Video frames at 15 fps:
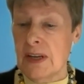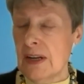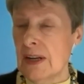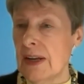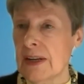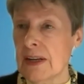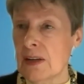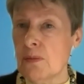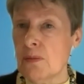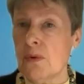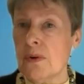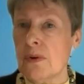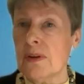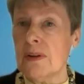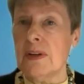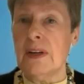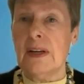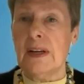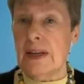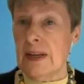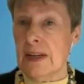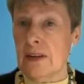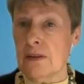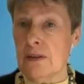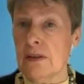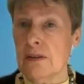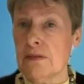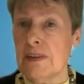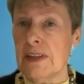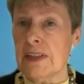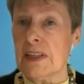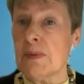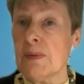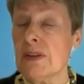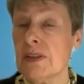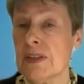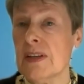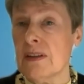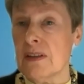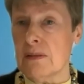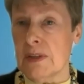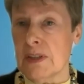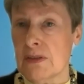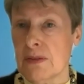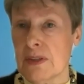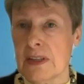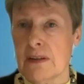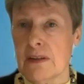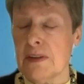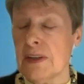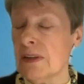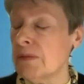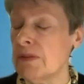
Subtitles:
like in war, like in conflicts, because they are the ones who are suffering.